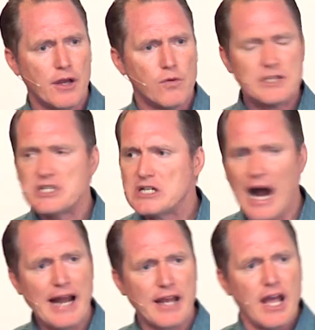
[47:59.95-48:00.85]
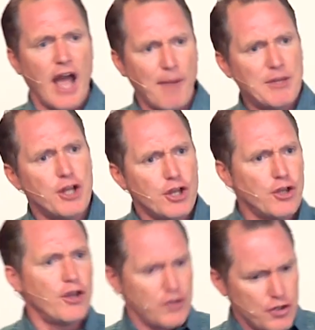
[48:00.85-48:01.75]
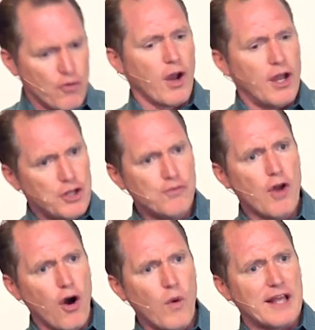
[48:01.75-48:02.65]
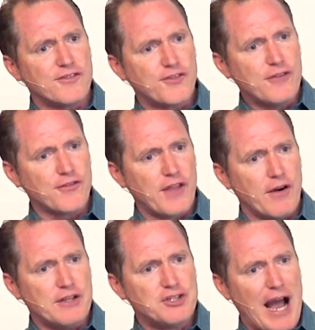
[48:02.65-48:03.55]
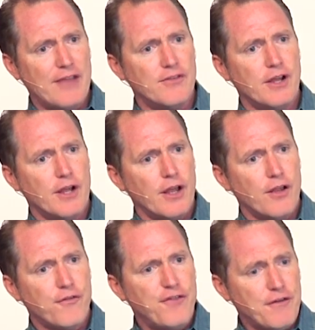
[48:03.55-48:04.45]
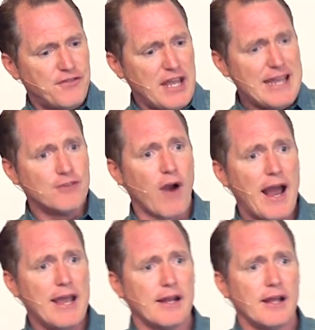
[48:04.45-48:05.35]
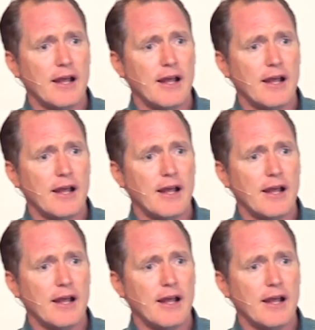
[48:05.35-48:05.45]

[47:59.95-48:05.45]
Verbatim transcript: When God, I mean, you know what it says there in John 15, right?